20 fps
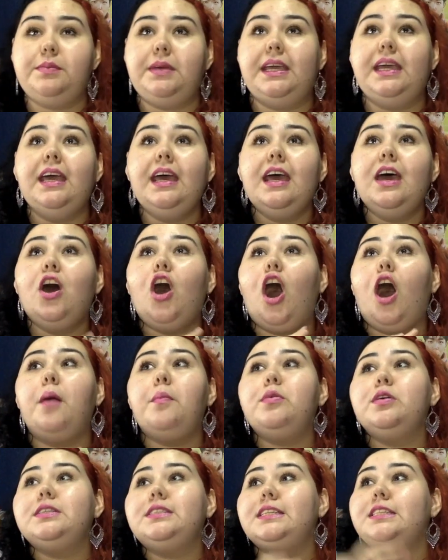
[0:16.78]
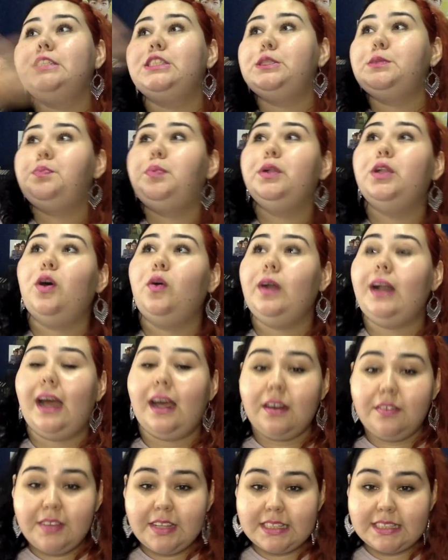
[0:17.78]
me almost explode
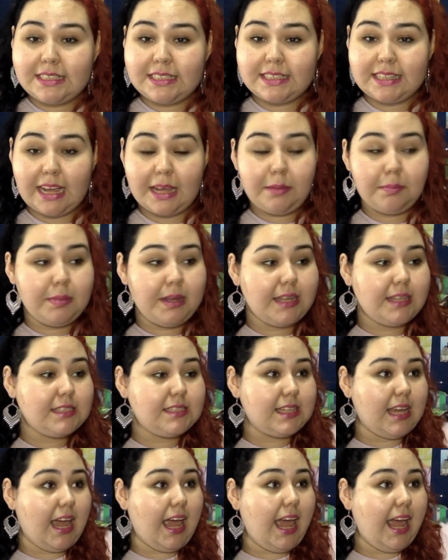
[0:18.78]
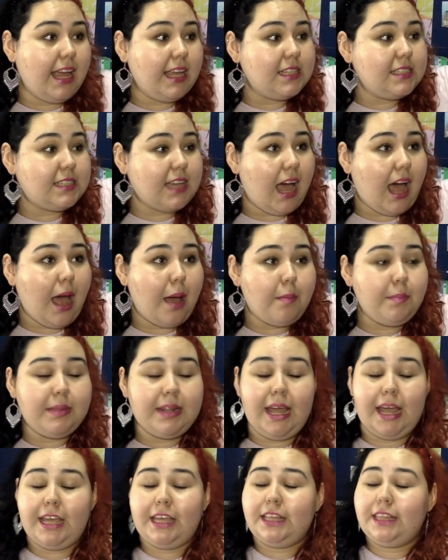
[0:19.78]
out of excitement. And I'm
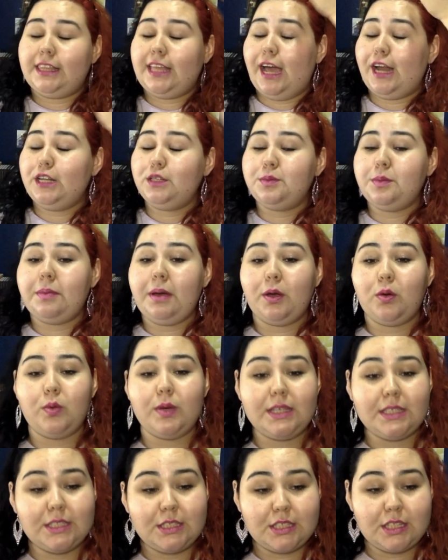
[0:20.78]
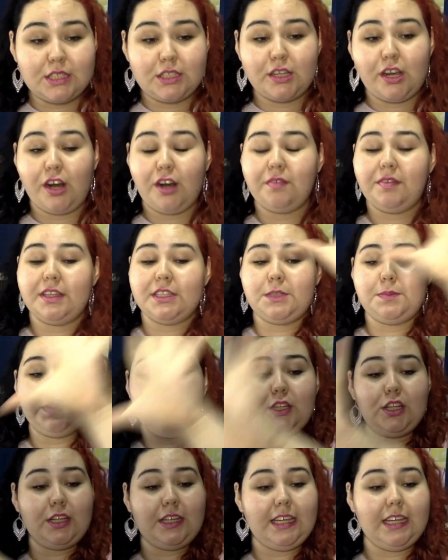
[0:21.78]
like, that is what my queens deserve. It's
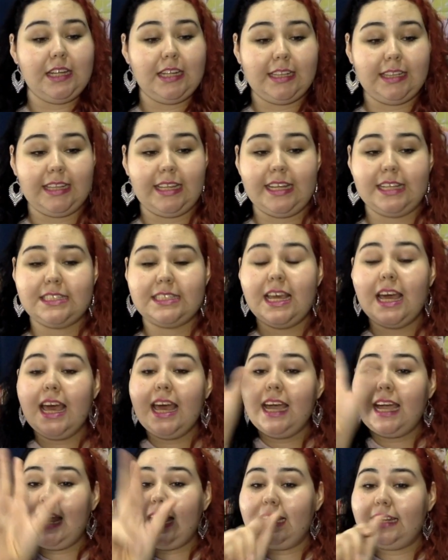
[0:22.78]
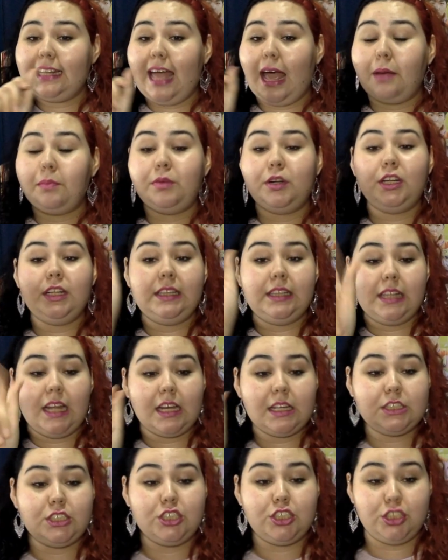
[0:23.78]
been looking glitz, glamour,
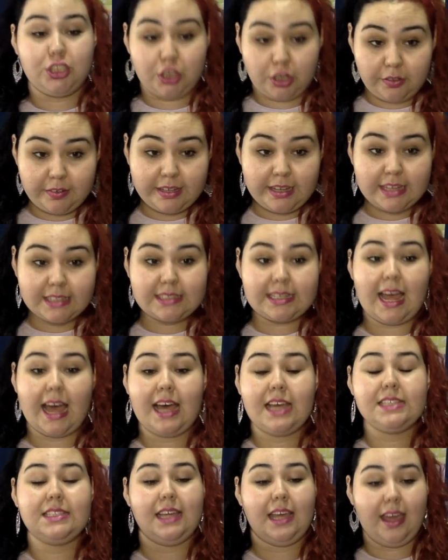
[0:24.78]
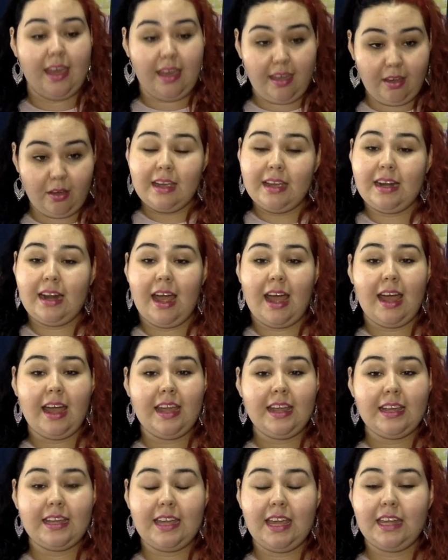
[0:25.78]
luxurious as hell. And
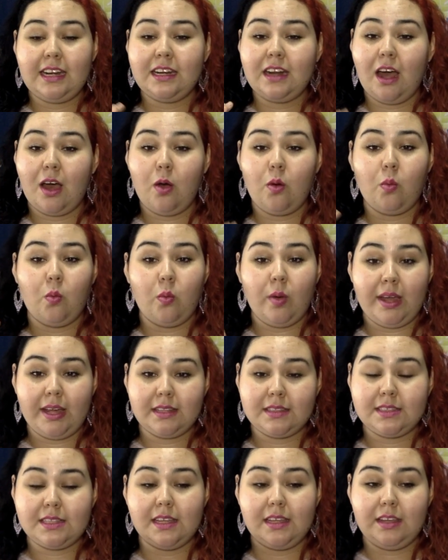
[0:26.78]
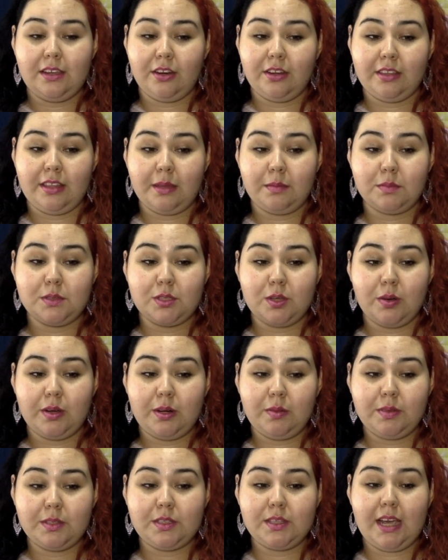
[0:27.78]
I cannot wait to hear them. So
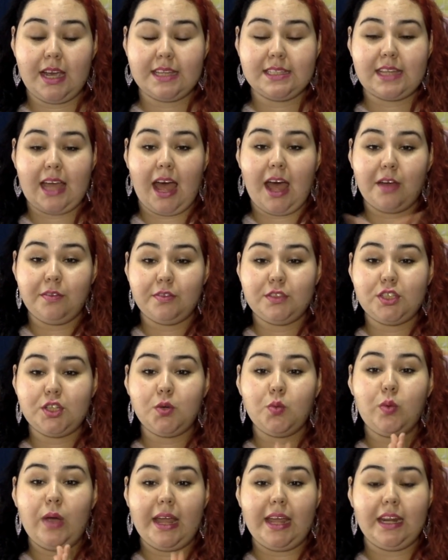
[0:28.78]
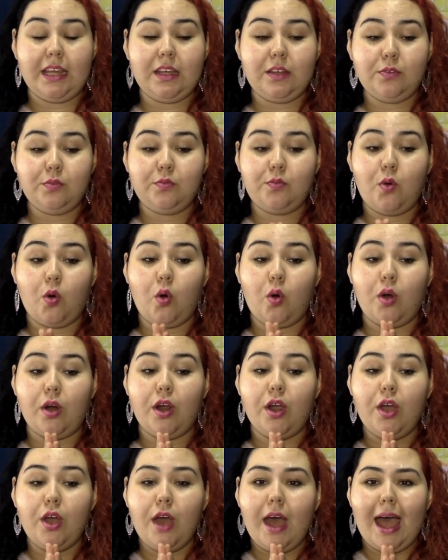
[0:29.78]
anyways, you guys, after waiting
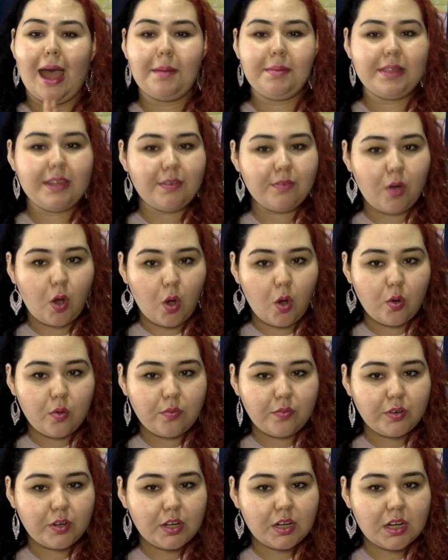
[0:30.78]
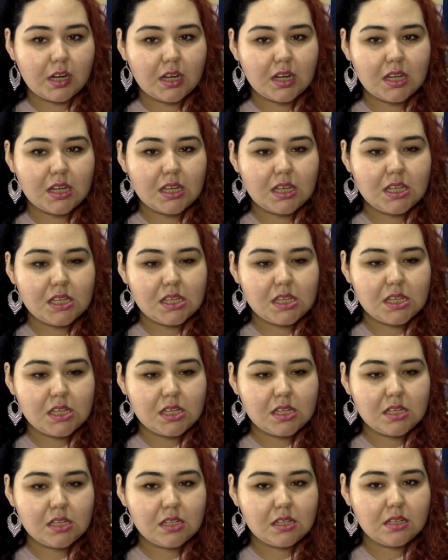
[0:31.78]
for, I believe, over a
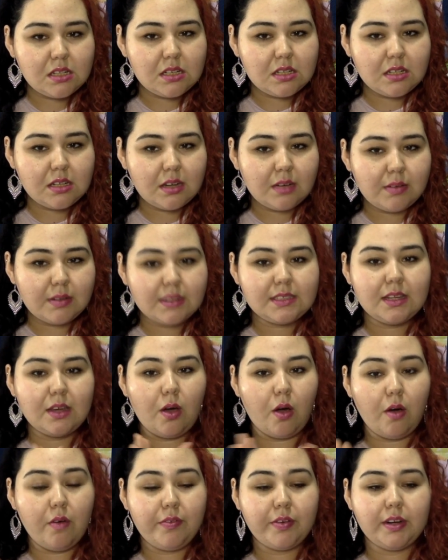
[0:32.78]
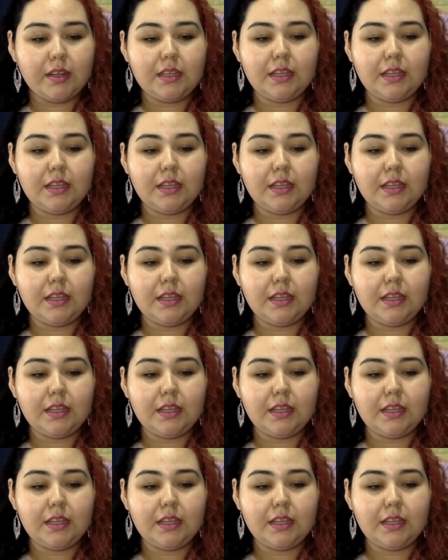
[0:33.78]
year, I want to say over a